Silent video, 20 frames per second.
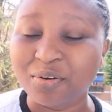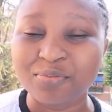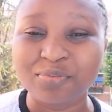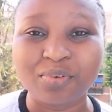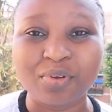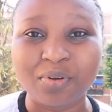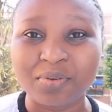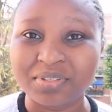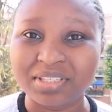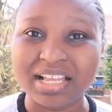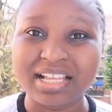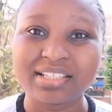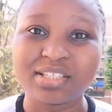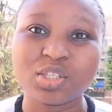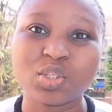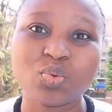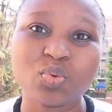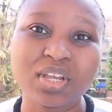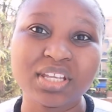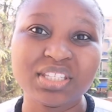of course that
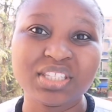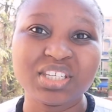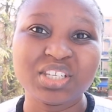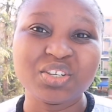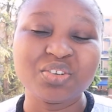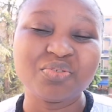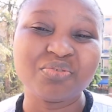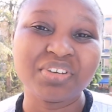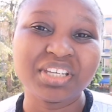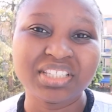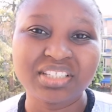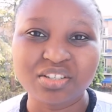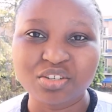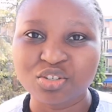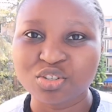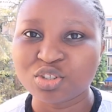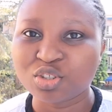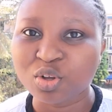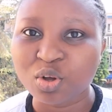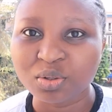is where the urine
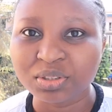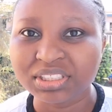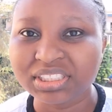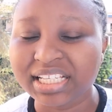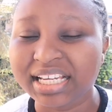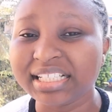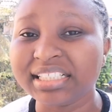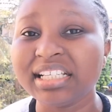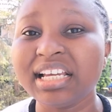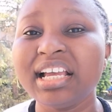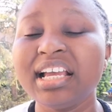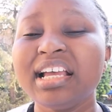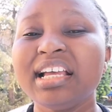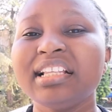is stored, then